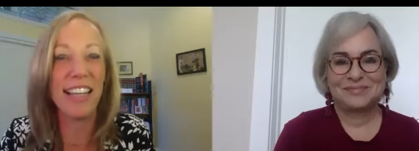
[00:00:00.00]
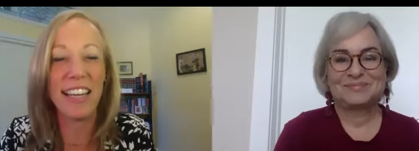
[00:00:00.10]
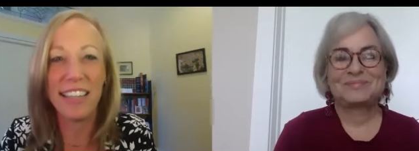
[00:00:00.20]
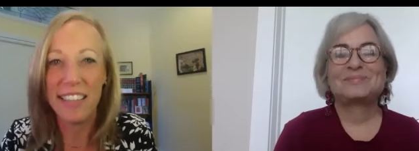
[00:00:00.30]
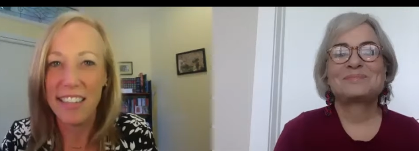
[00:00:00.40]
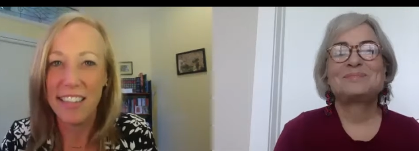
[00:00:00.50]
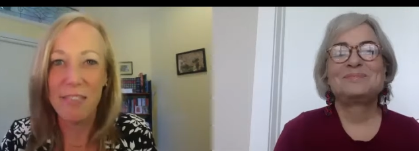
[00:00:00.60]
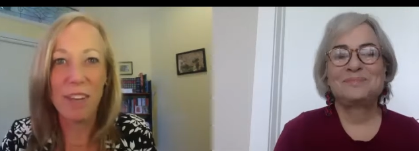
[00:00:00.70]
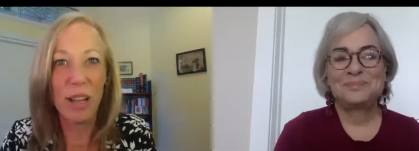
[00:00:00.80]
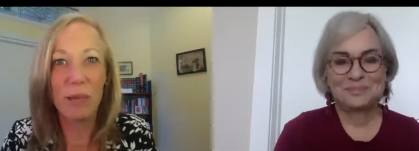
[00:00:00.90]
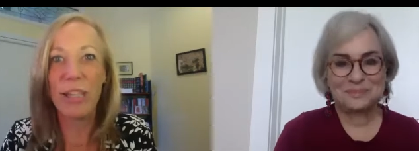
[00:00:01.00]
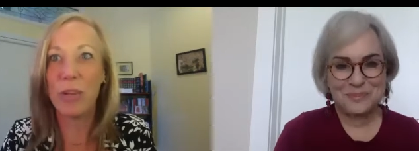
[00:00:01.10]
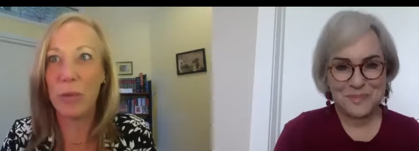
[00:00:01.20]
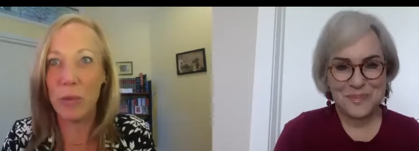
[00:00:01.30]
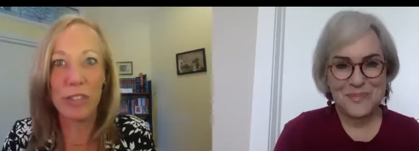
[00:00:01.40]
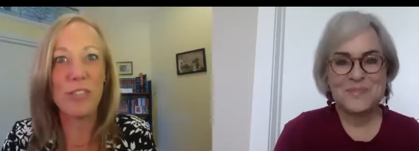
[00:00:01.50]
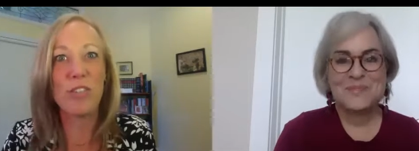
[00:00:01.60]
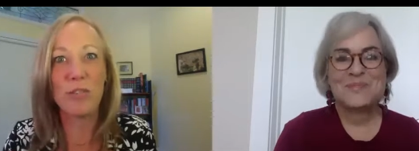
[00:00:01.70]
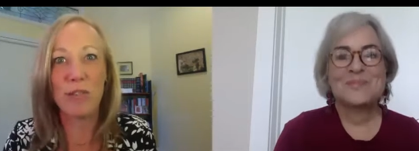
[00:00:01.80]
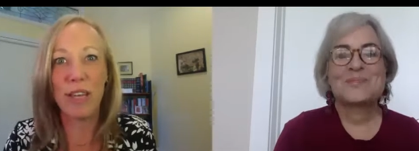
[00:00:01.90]
Speaker 1: at following
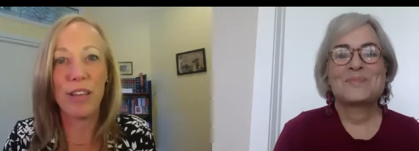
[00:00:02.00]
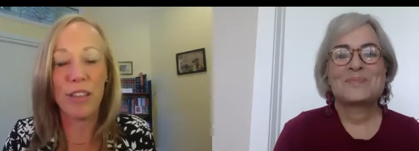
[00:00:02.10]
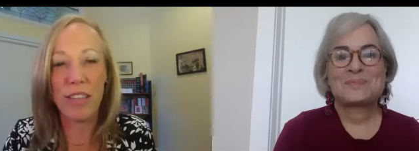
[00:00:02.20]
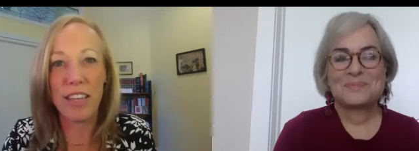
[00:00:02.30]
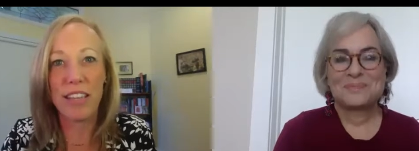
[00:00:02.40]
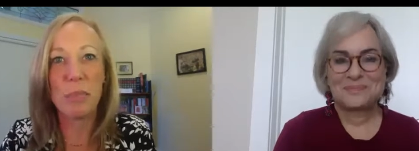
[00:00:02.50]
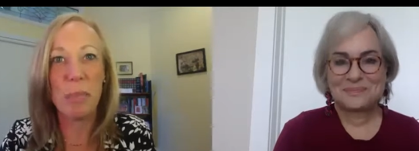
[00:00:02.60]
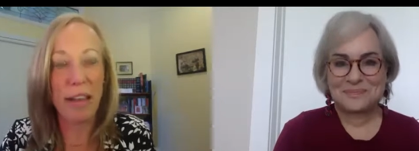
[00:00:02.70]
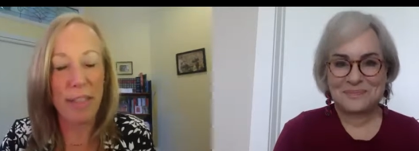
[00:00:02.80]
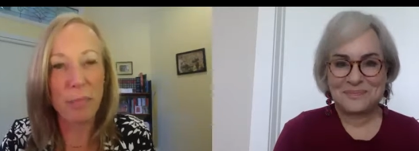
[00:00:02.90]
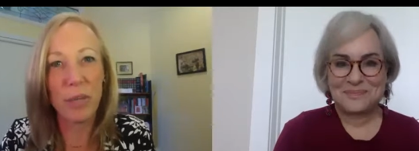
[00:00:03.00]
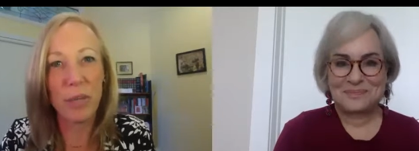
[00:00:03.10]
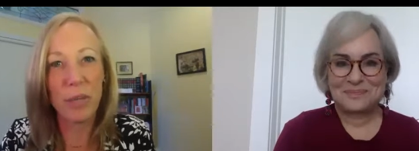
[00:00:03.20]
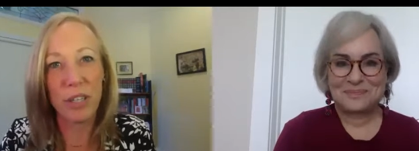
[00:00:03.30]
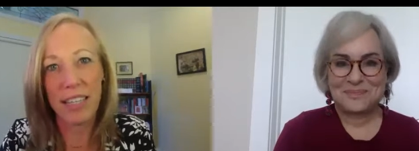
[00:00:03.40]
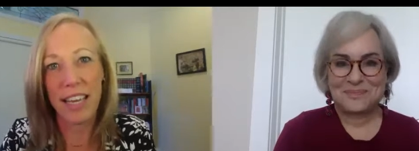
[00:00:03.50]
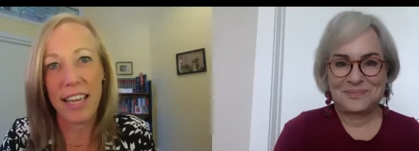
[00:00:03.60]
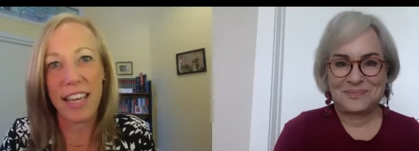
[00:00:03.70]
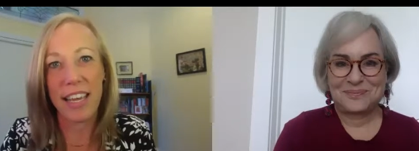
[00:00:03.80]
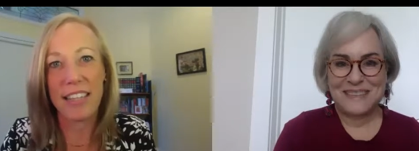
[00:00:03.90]
orders, doing things by the book,
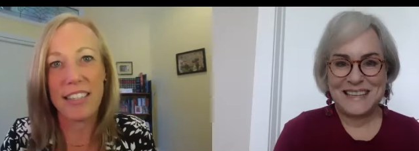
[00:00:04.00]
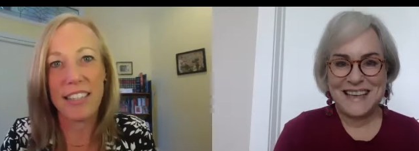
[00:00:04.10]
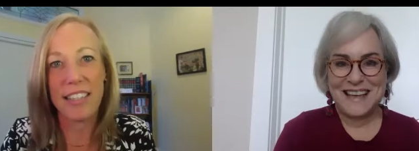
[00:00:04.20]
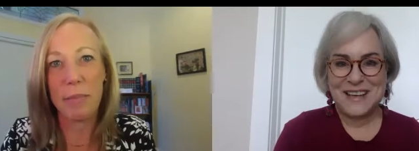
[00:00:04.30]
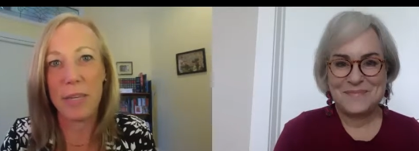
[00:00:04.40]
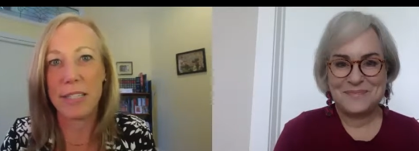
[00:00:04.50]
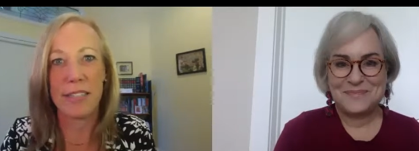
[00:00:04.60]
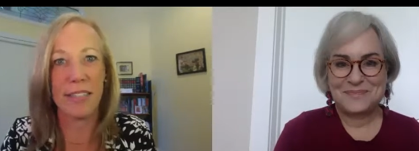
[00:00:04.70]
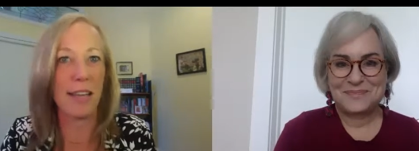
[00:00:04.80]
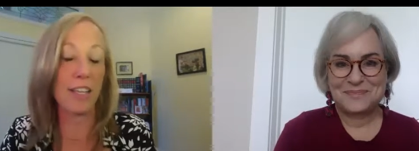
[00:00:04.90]
and that makes that